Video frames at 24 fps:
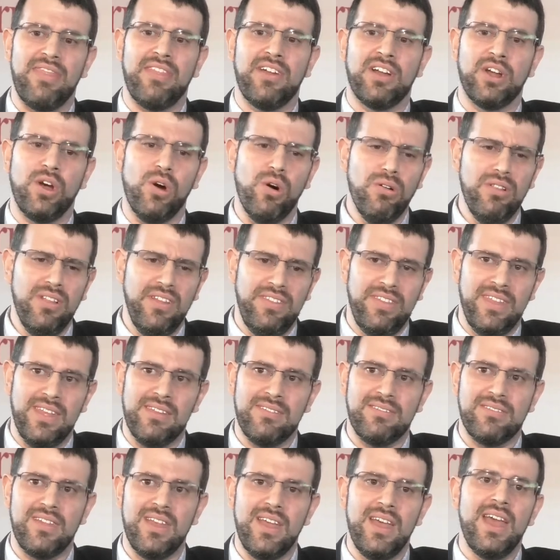their goal in
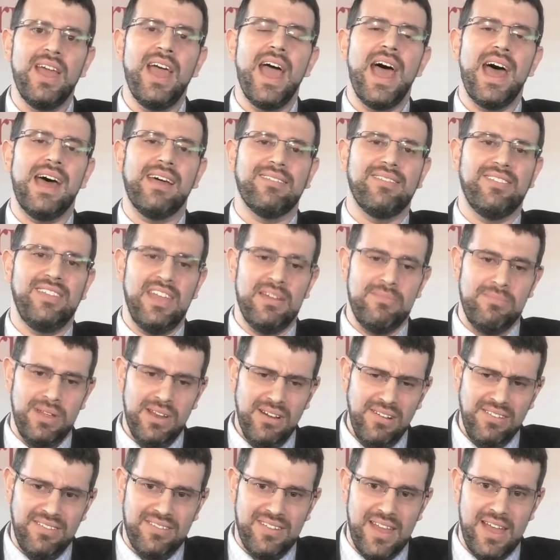this, as the
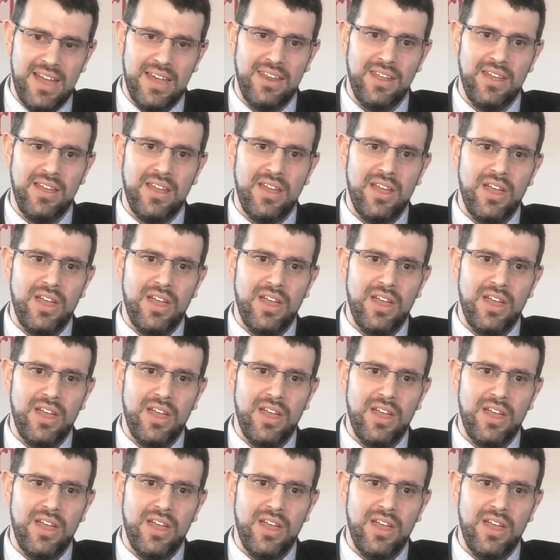emir said,